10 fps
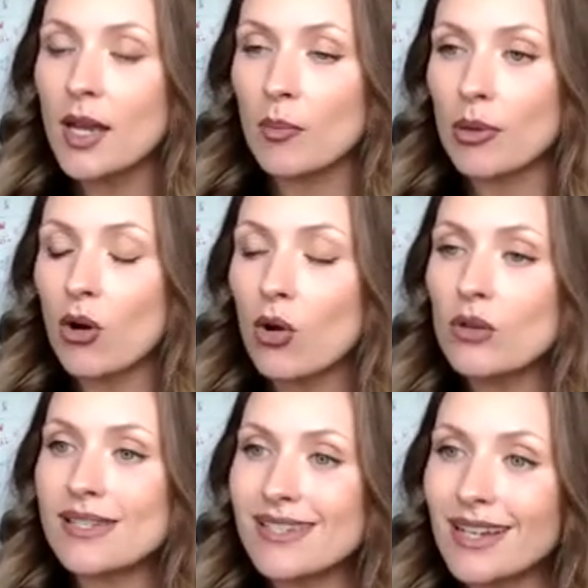but all
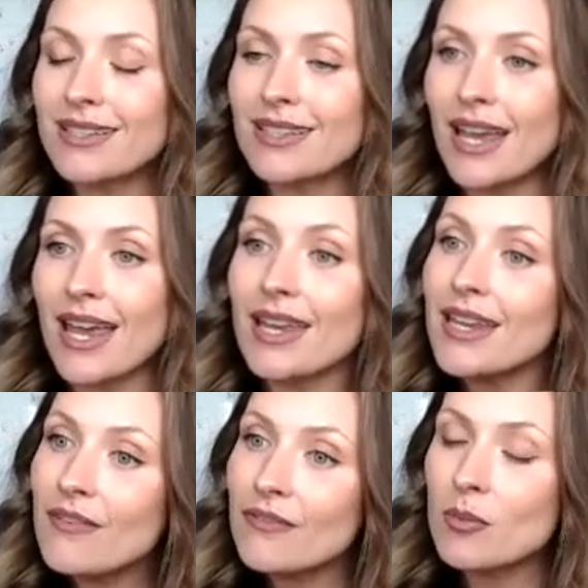of a sudden
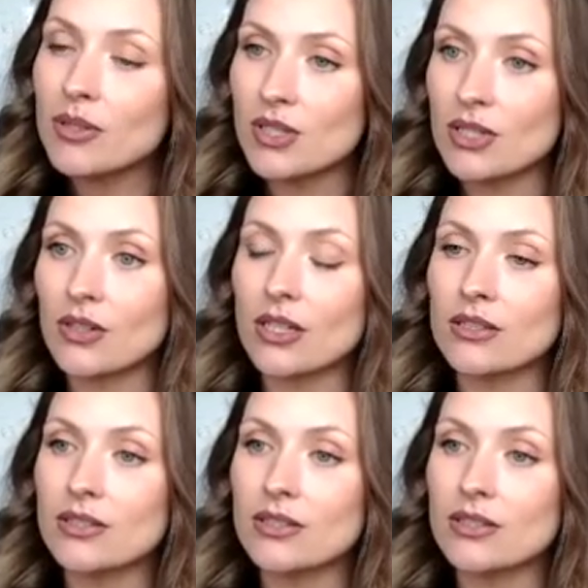if the material